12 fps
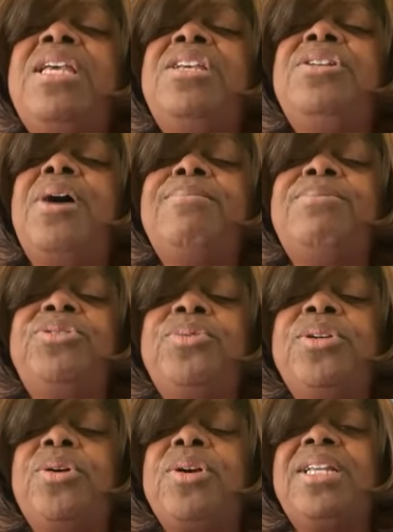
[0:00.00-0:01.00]
You know, I'm
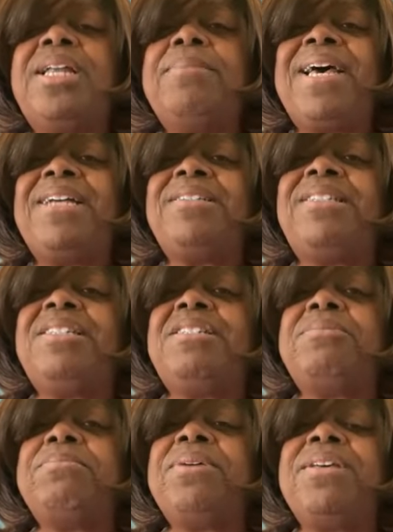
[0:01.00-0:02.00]
doing on Clubhouse
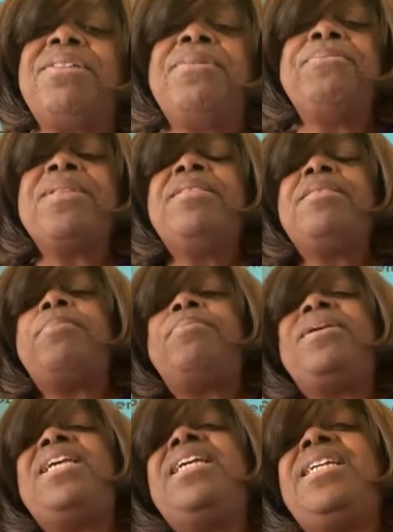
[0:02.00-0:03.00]
this month, the
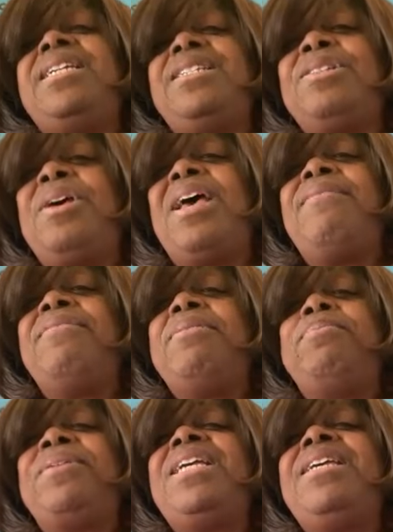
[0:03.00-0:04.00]
P's,
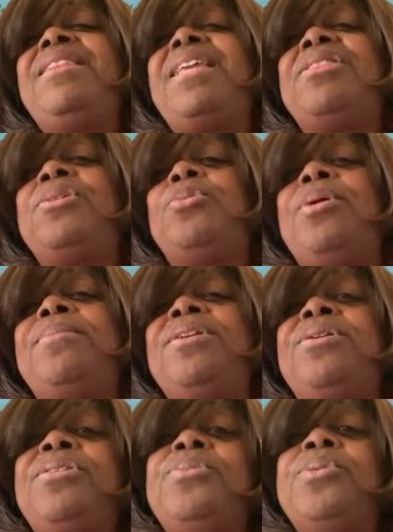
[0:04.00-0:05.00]
every P that the
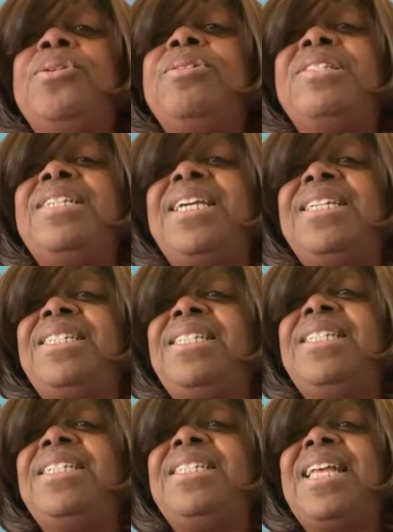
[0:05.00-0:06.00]
woman on the world stage
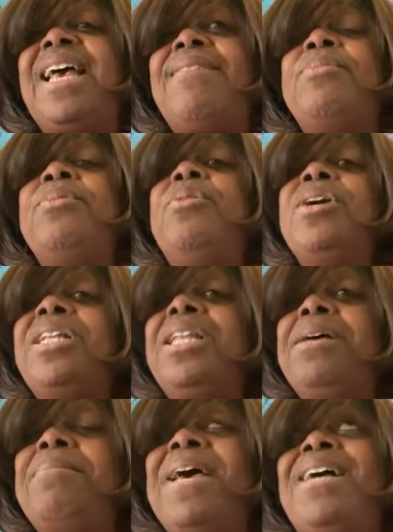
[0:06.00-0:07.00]
needs to have. And we're on
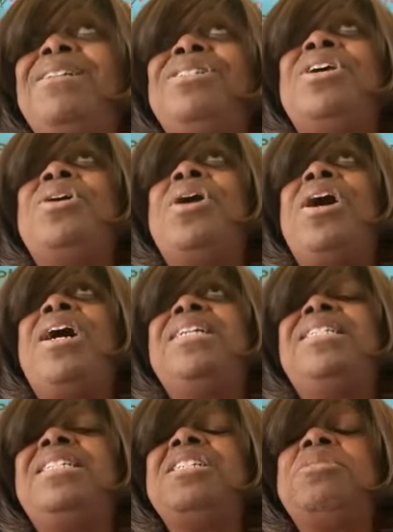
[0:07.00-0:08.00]
Clubhouse
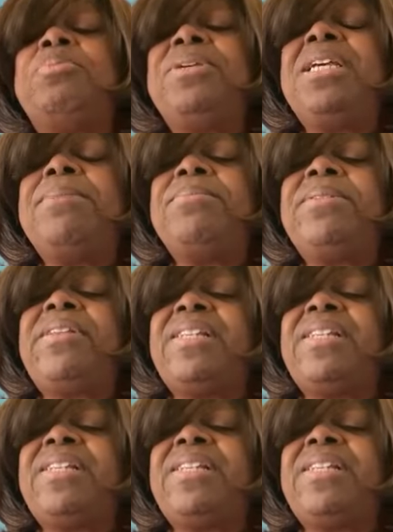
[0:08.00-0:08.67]
at 6 p.m.